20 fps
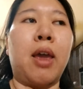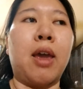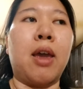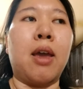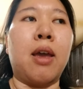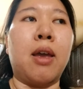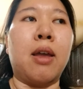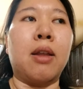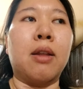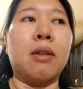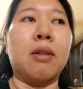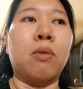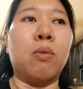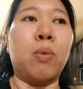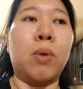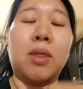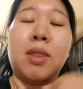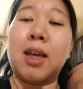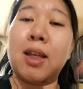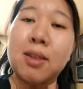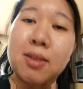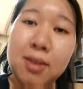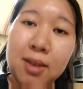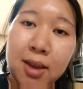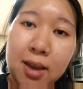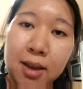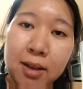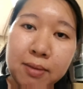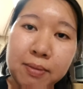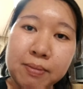And with that
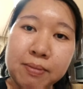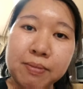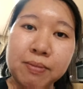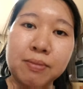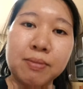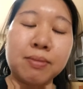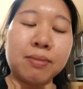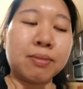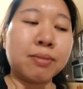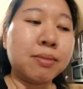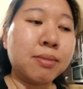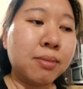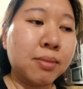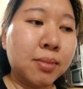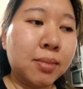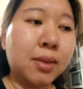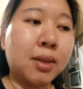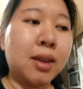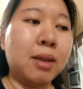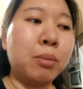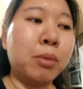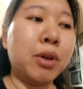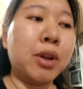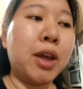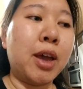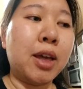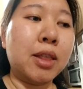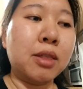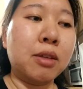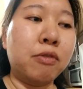said, I'm
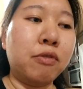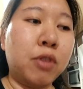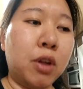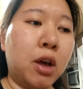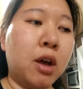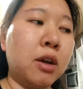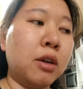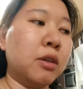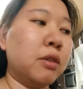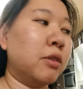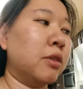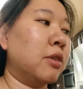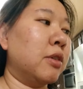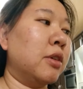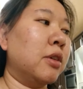gonna end the vlog.